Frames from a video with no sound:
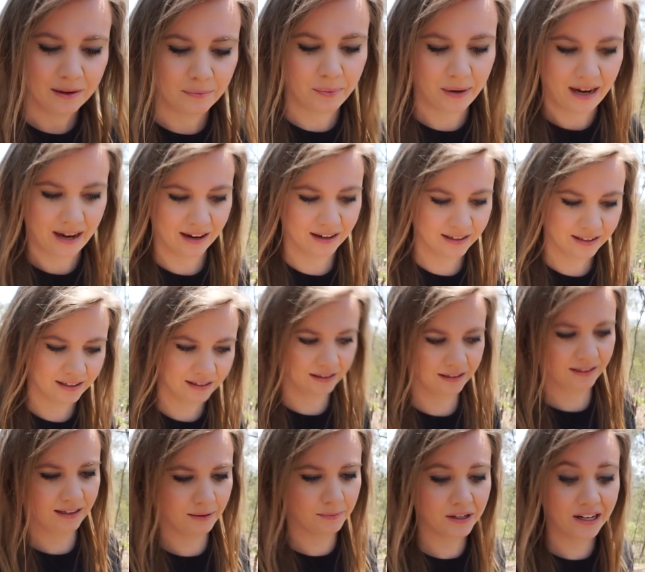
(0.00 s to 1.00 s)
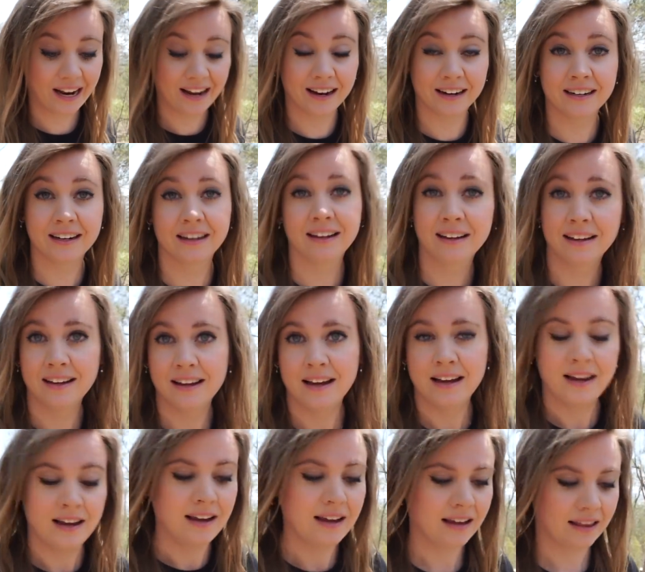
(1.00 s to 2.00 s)
But I'm glad
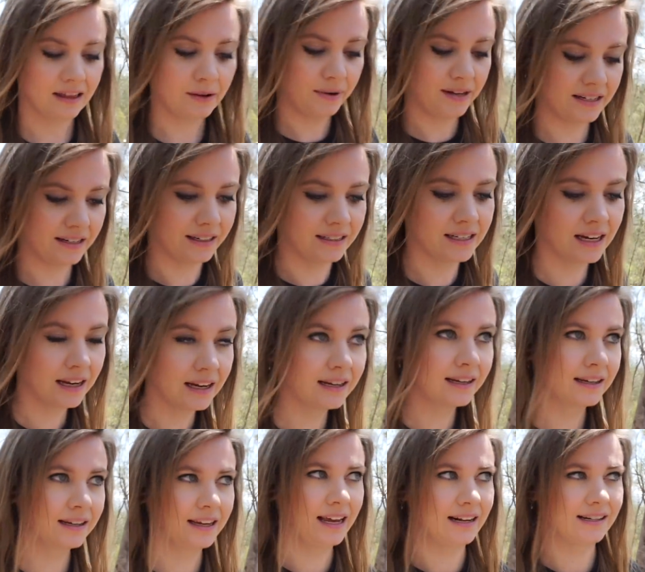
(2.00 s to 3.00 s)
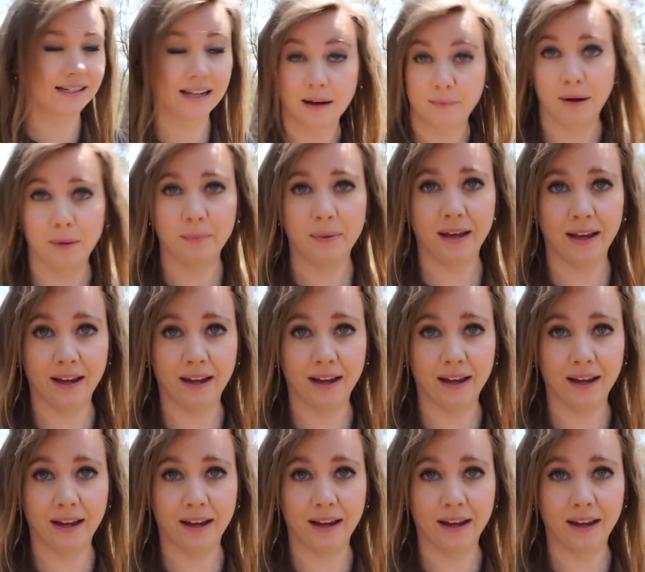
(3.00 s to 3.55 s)
that we did get to come up